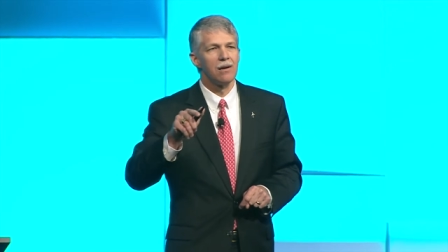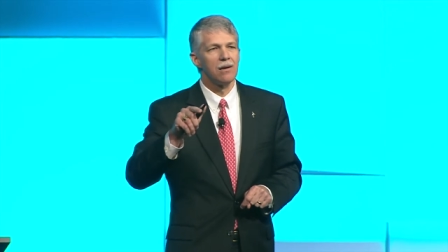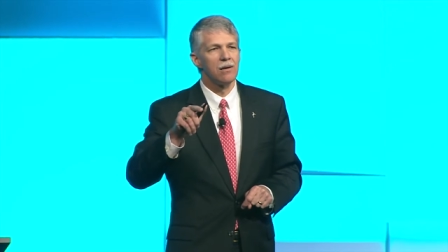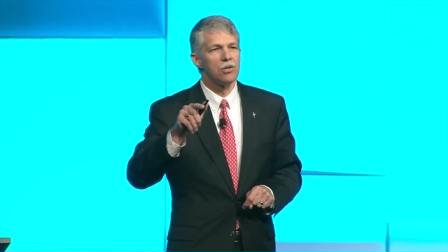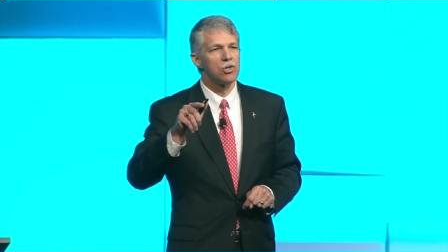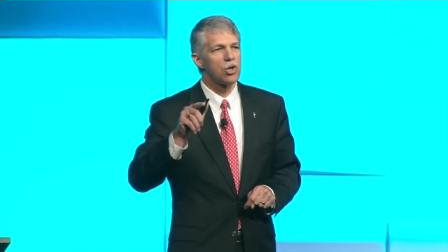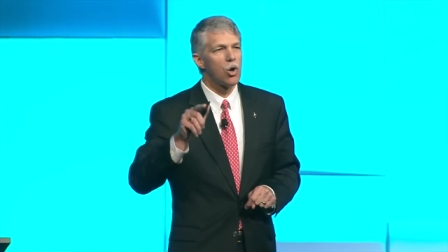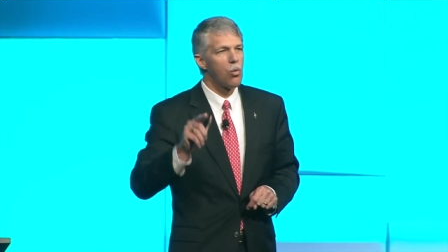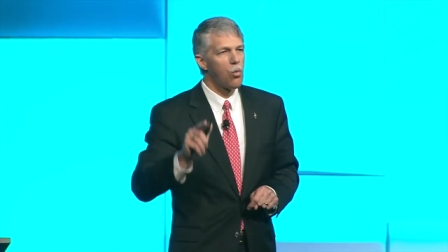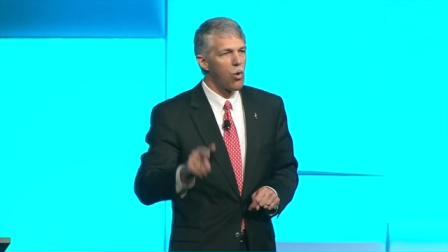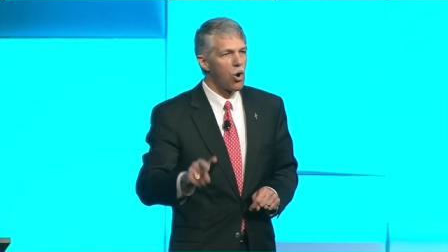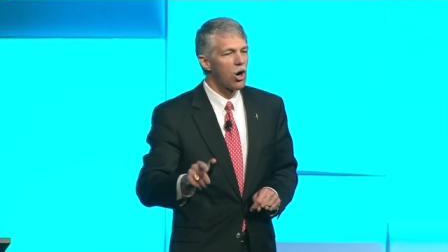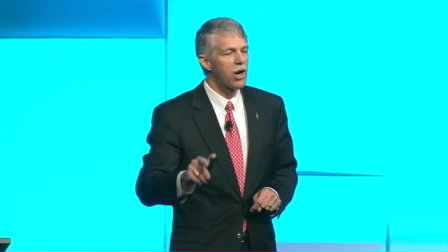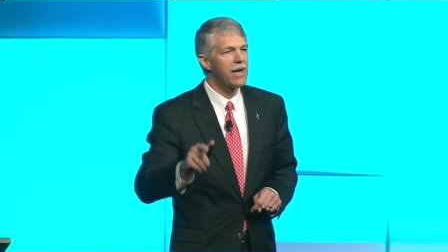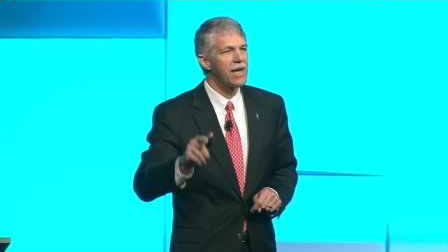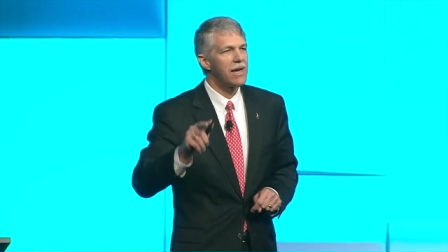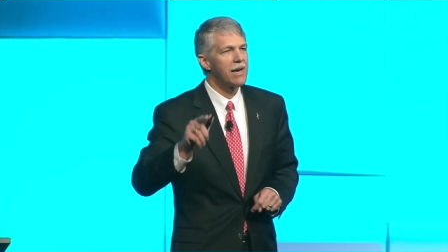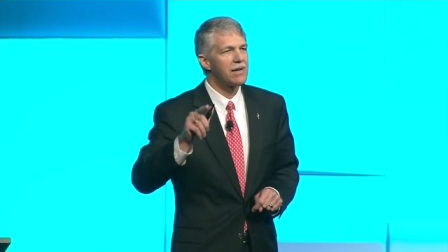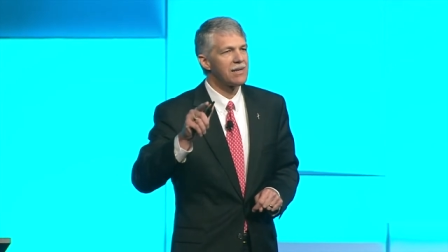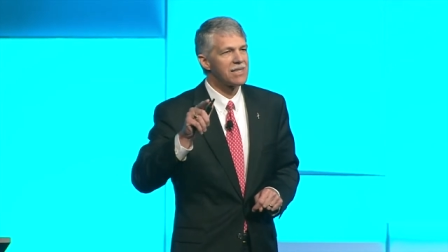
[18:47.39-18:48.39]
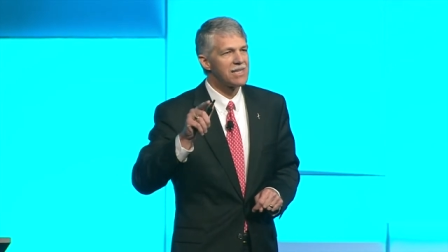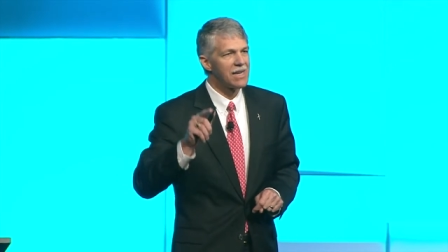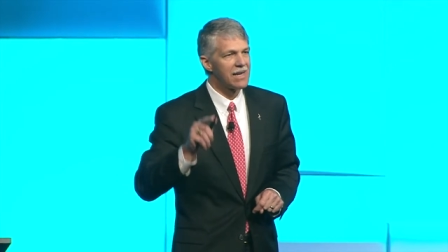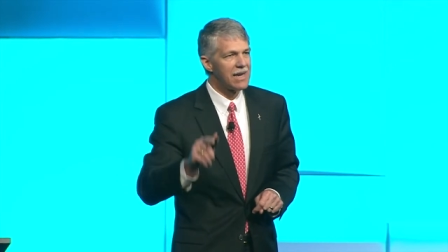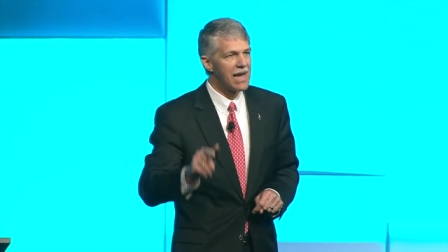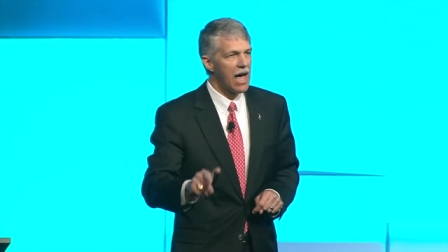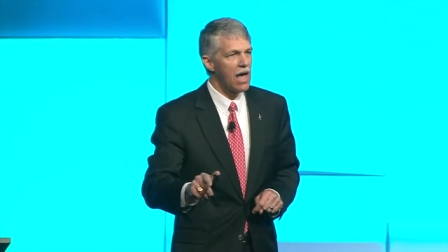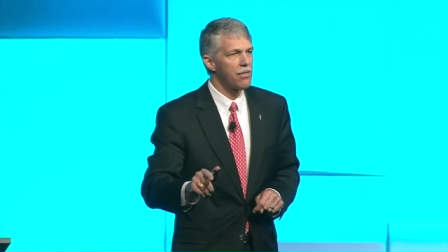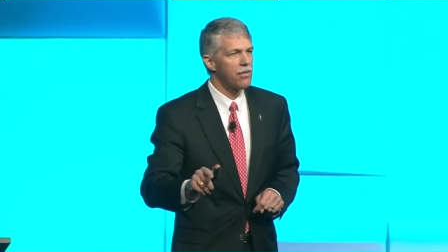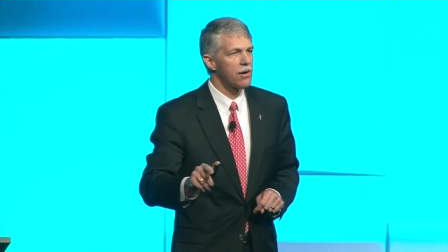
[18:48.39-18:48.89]
So working
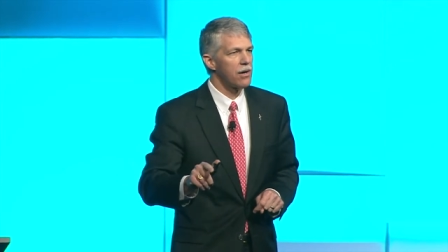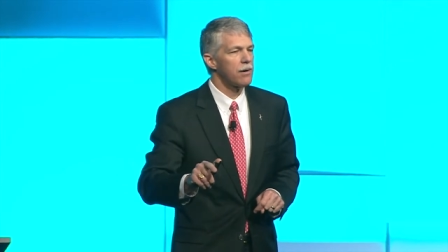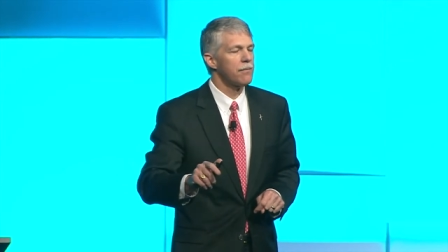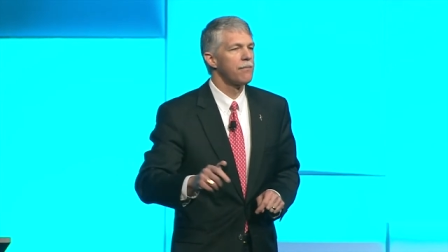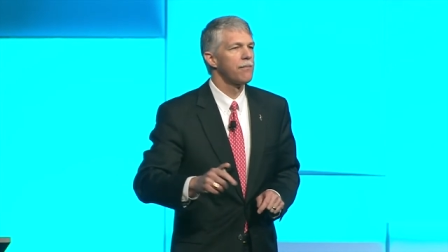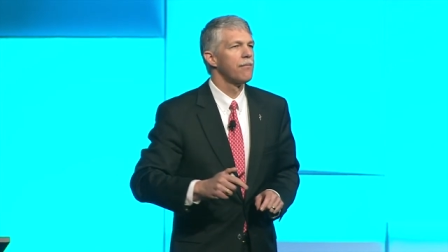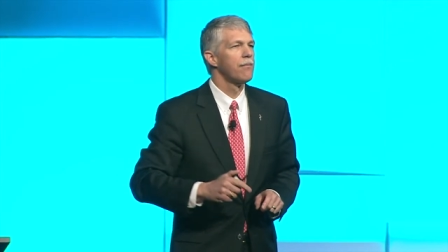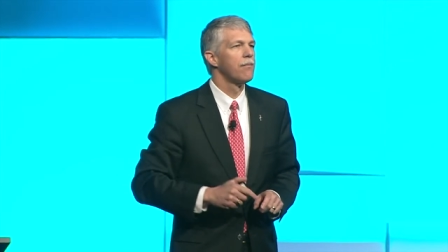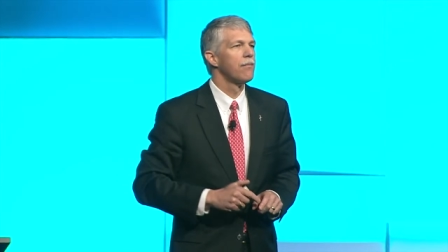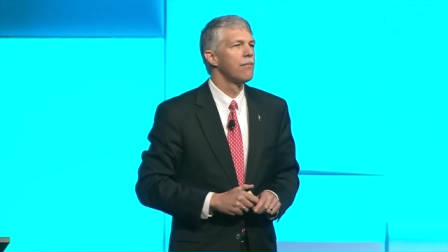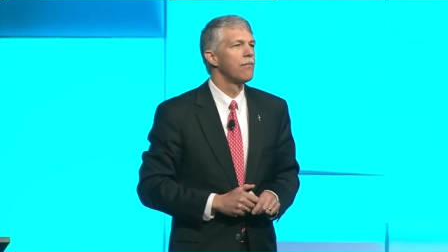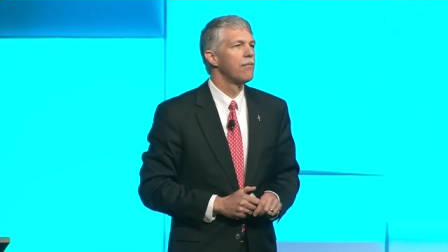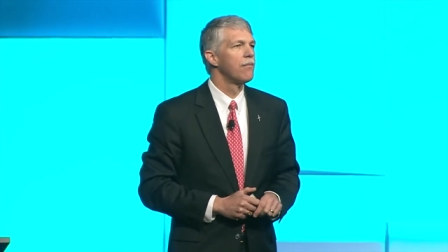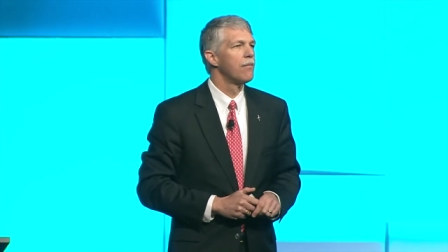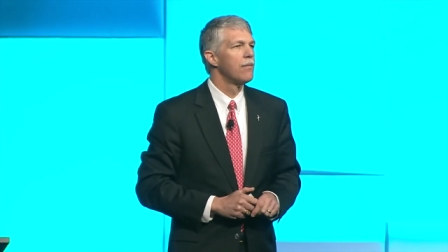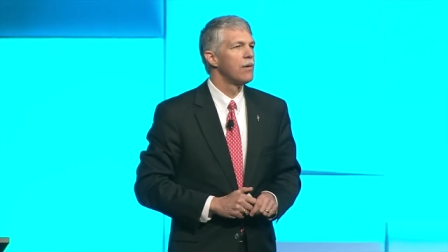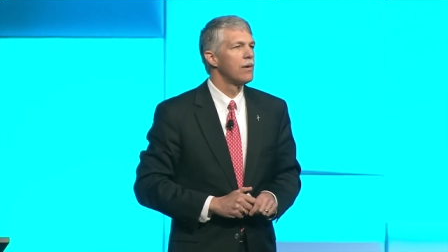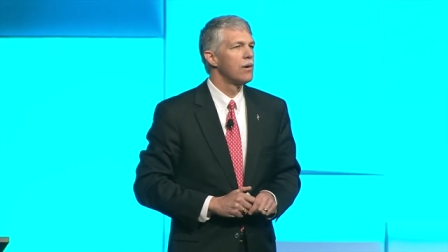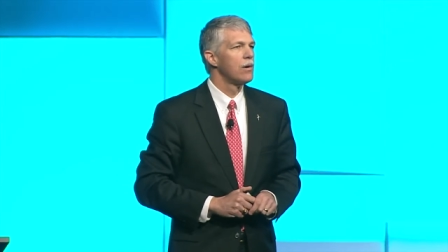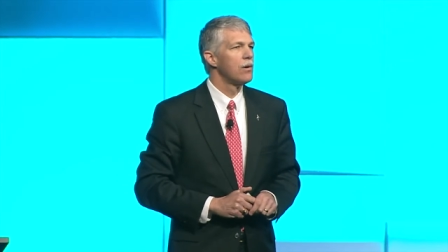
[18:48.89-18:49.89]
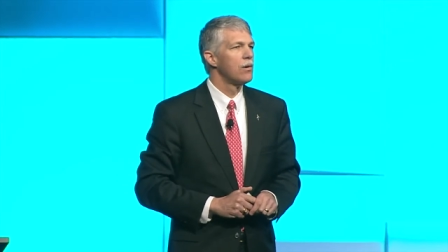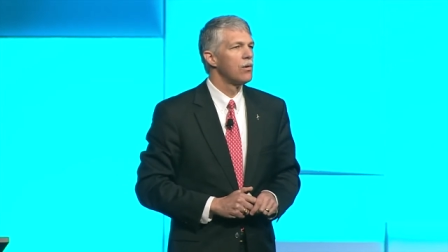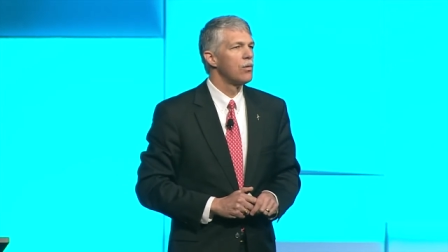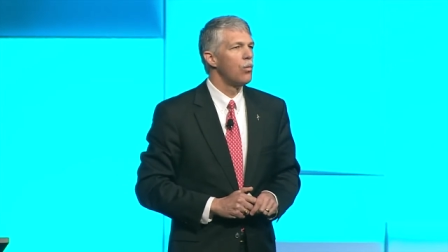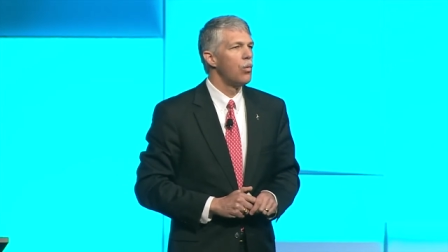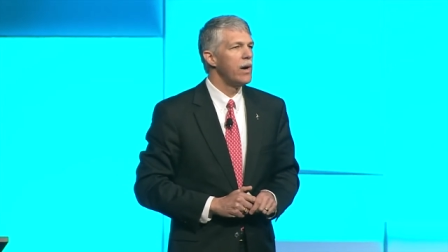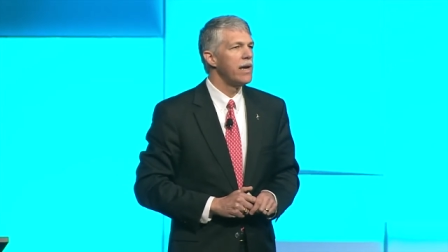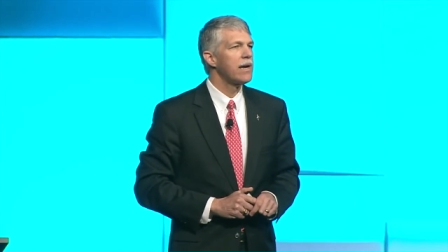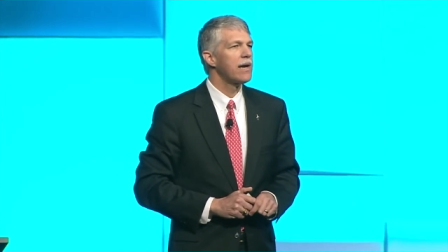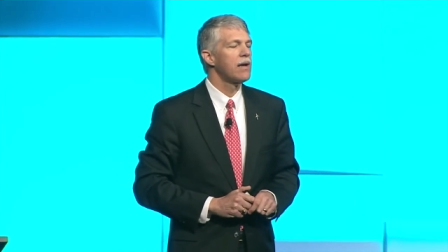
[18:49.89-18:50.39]
together,
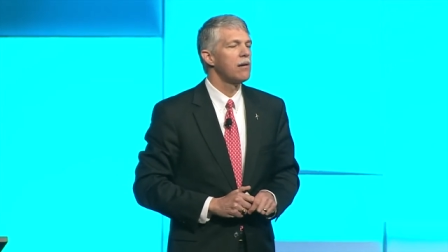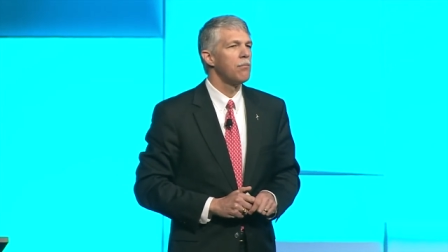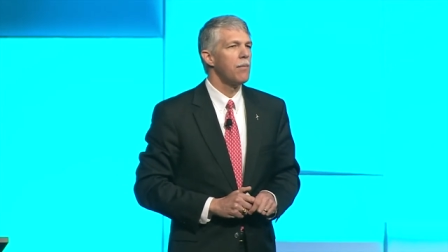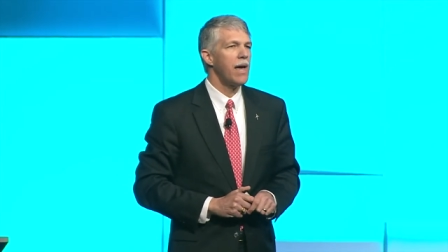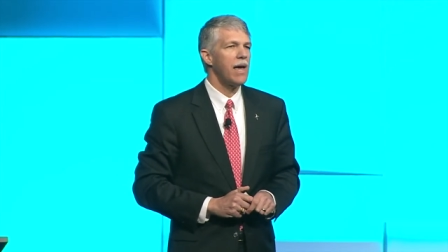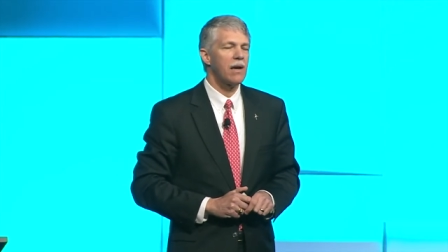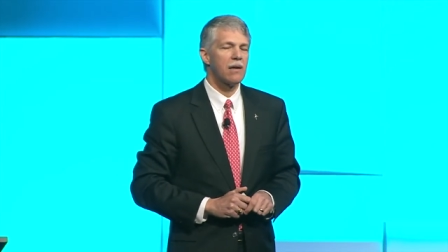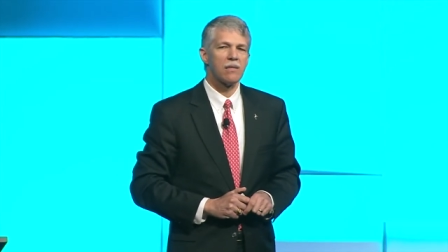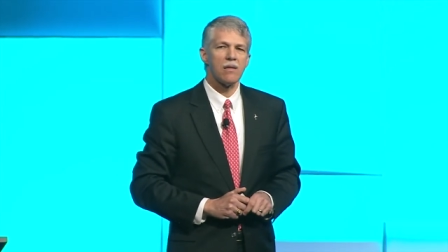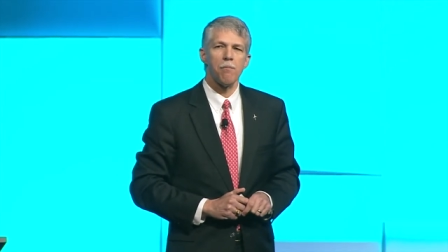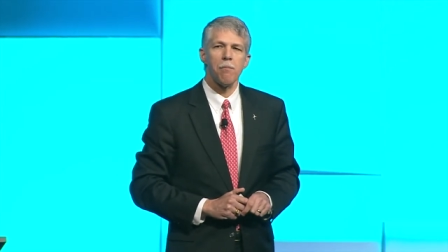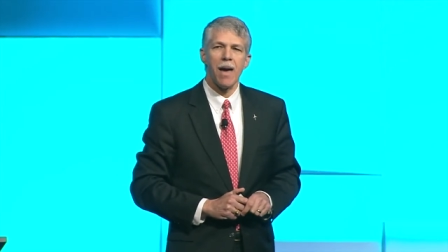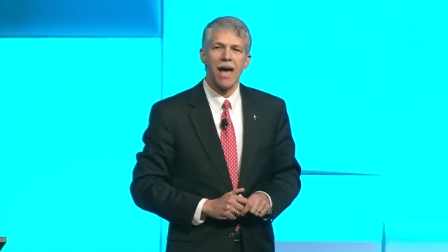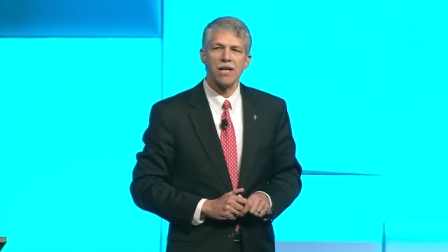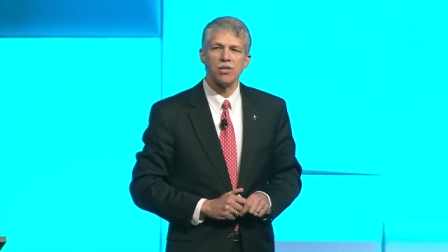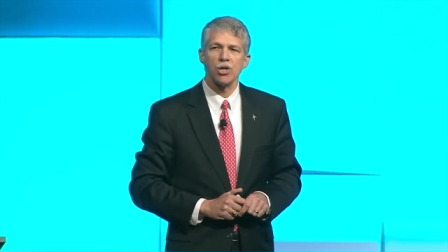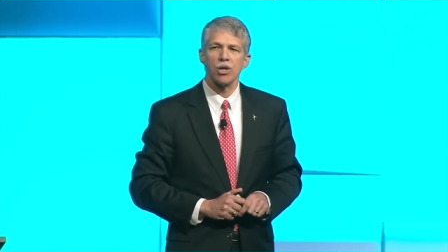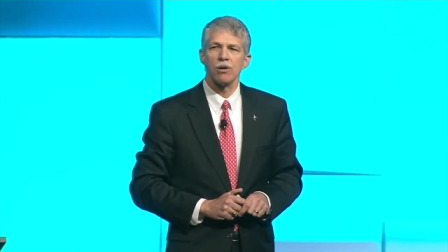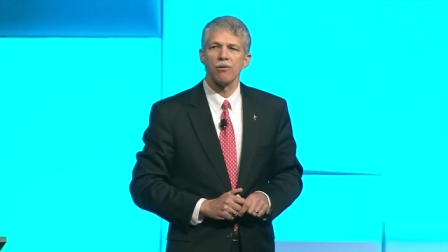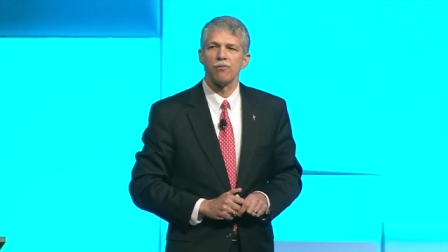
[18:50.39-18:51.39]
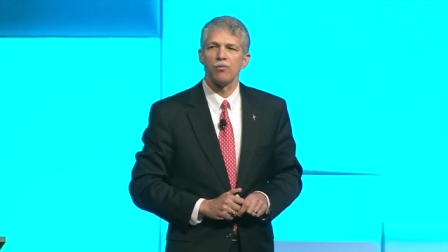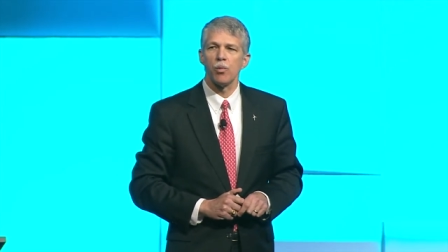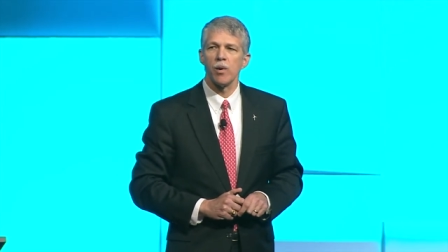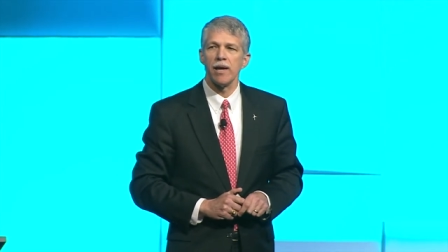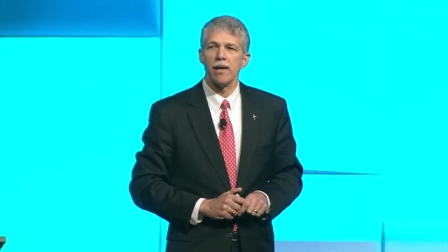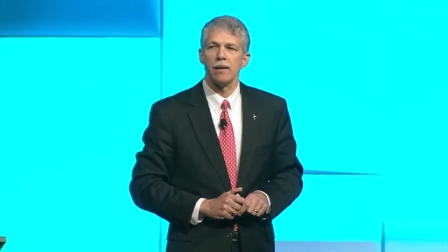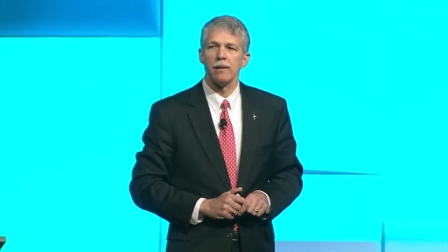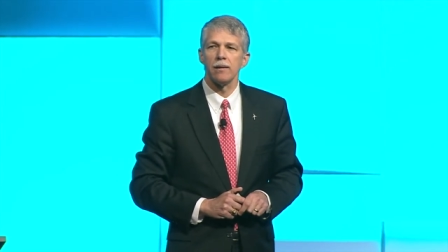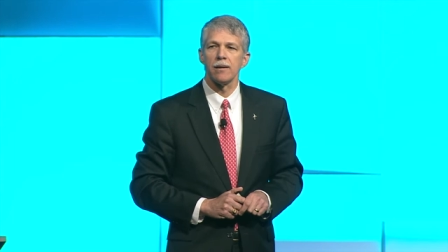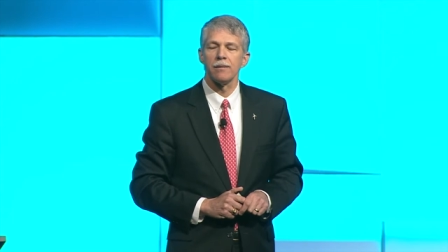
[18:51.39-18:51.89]
we can make the magic of
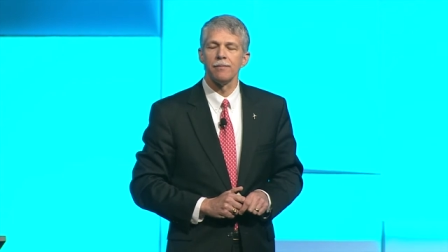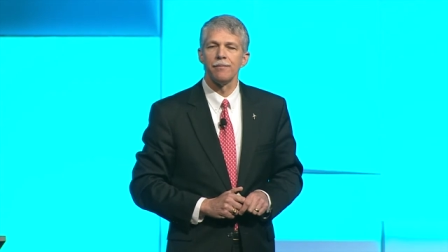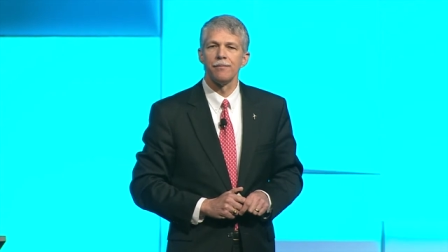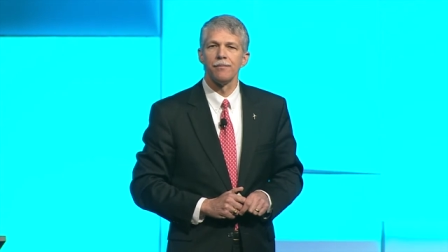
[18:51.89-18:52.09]
wind